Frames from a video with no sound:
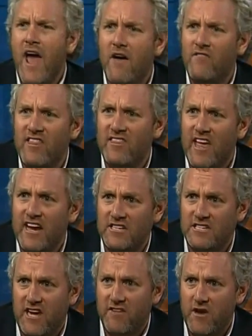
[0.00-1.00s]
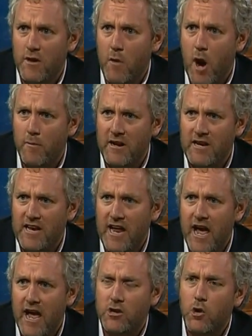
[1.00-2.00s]
are we having Thanksgiving, Mom and
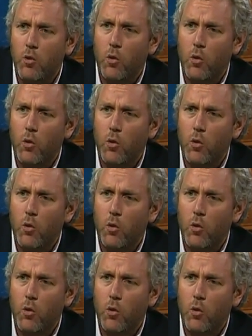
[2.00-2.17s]
Dad?